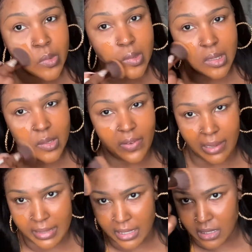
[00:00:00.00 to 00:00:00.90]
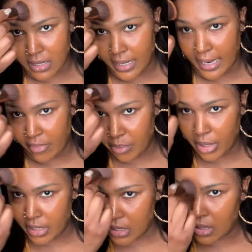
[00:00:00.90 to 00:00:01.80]
this foundation. Like I've bought
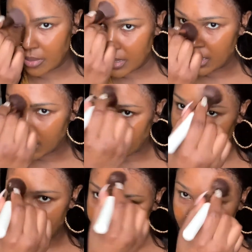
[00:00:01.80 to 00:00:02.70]
it so many times.